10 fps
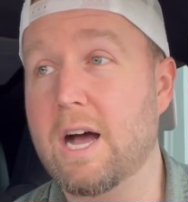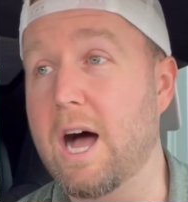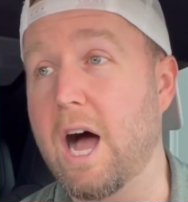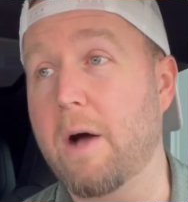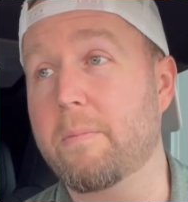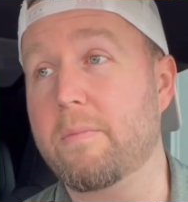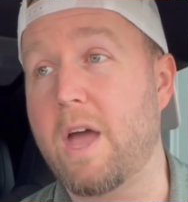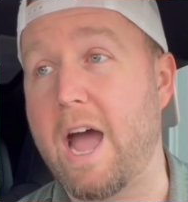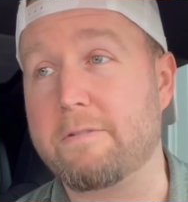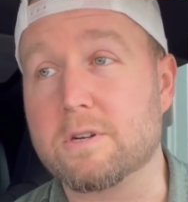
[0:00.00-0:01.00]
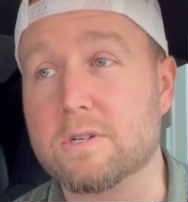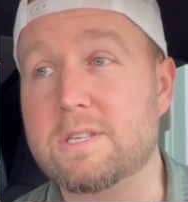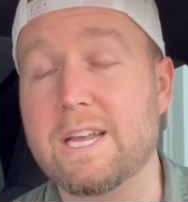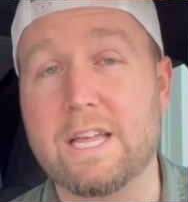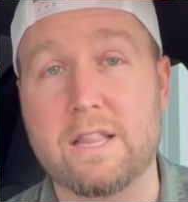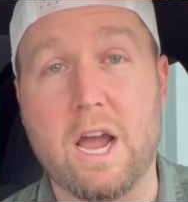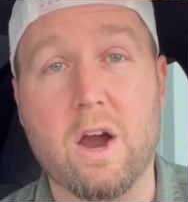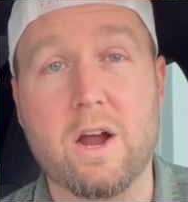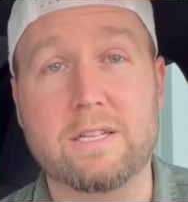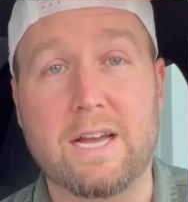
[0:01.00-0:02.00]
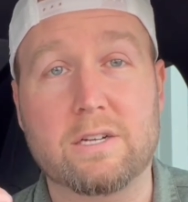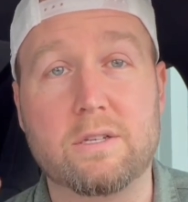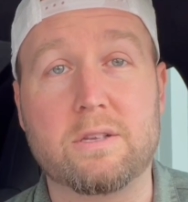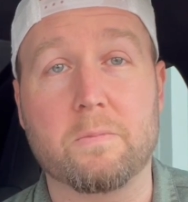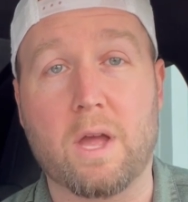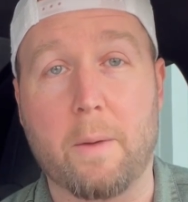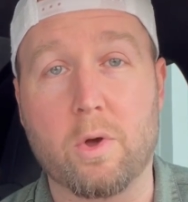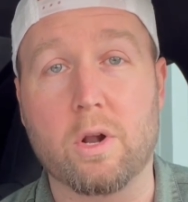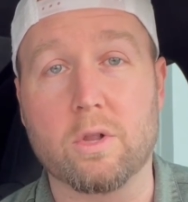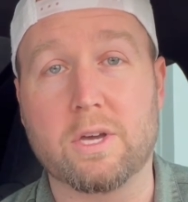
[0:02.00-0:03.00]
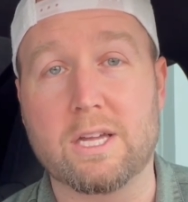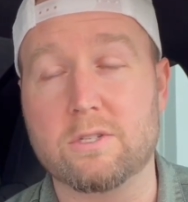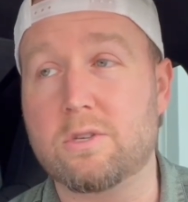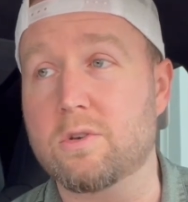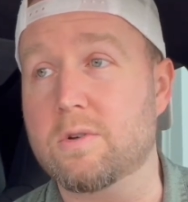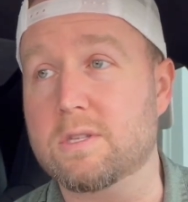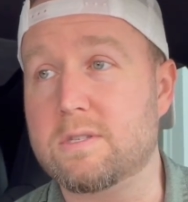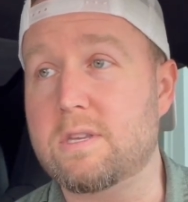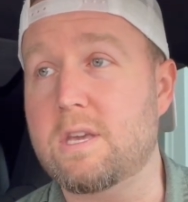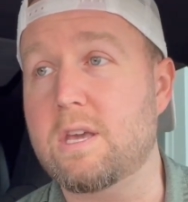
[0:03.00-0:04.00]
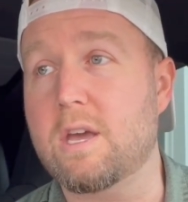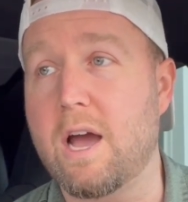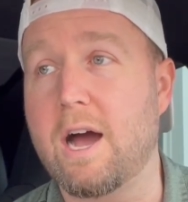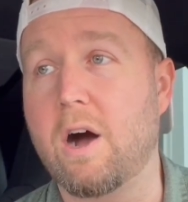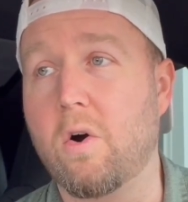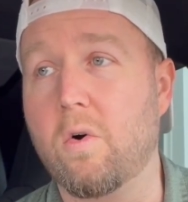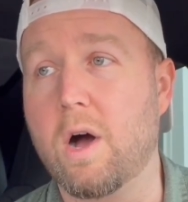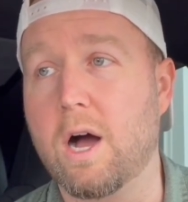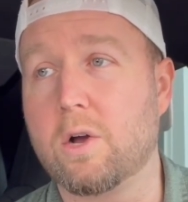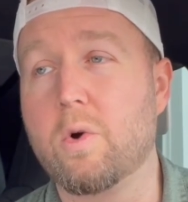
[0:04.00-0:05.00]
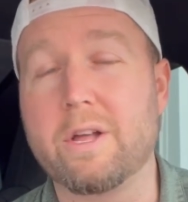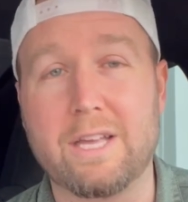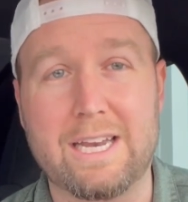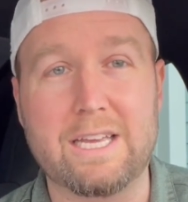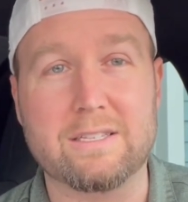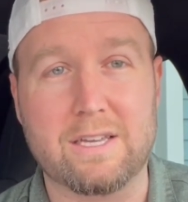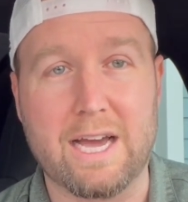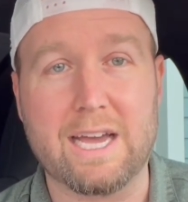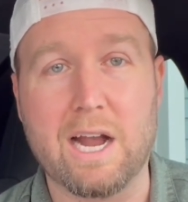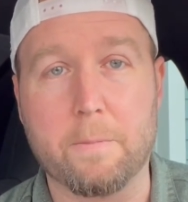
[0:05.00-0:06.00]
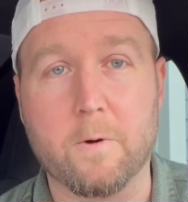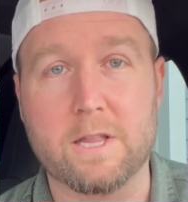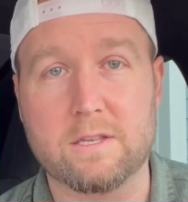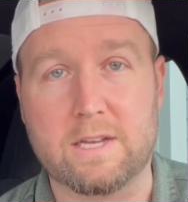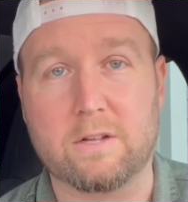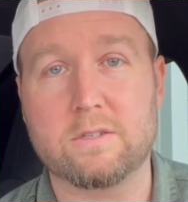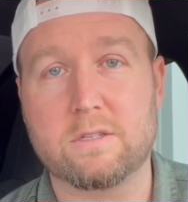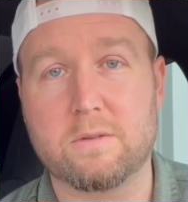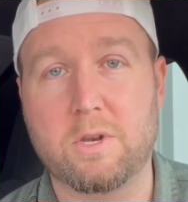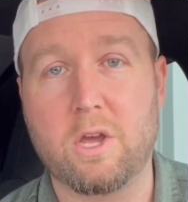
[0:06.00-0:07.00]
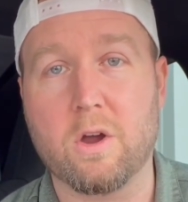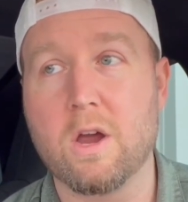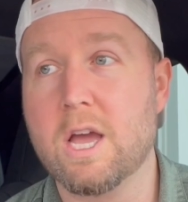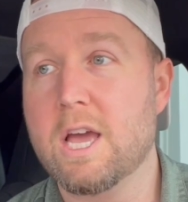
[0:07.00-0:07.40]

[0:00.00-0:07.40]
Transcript: After sitting in there, it's actually something I'm going to look into and see how quickly and easily I could upgrade the sound system in here.